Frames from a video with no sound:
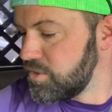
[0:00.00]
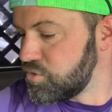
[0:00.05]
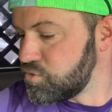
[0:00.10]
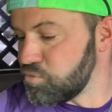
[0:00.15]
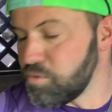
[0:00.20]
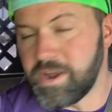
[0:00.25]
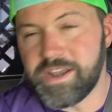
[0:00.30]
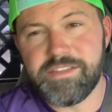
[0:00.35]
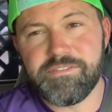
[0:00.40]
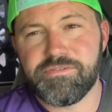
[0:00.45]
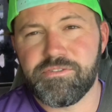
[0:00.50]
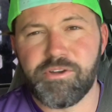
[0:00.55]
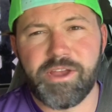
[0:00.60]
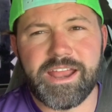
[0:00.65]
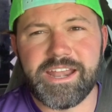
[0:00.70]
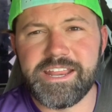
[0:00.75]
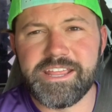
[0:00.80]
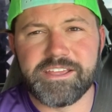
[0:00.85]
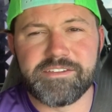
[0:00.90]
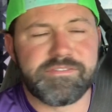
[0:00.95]
it's ready for
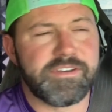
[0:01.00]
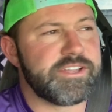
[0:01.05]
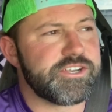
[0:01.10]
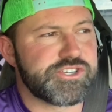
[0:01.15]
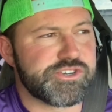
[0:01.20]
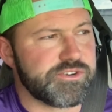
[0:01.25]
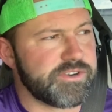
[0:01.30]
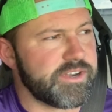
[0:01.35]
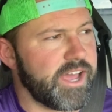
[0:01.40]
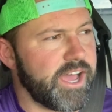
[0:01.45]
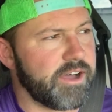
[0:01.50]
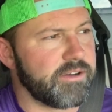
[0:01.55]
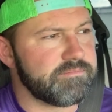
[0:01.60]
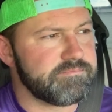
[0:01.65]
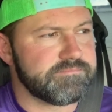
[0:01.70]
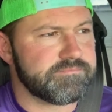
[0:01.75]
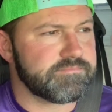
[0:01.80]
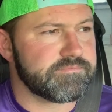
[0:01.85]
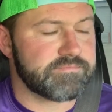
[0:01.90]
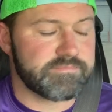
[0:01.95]
any adventure now,
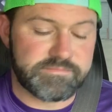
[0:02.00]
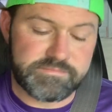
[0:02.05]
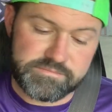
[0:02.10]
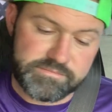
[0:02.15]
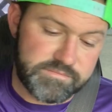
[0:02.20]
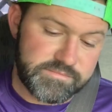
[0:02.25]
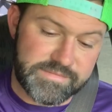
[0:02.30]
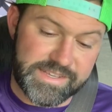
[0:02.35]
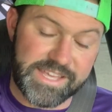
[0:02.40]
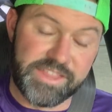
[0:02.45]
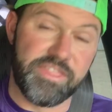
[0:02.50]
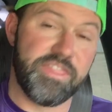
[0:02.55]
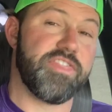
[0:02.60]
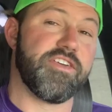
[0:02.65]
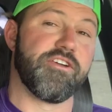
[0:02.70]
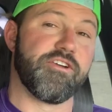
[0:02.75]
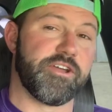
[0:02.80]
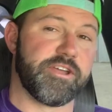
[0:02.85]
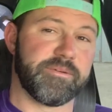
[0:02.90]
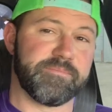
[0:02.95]
in
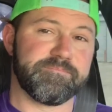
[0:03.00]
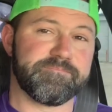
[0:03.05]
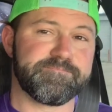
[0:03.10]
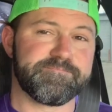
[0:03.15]
theory.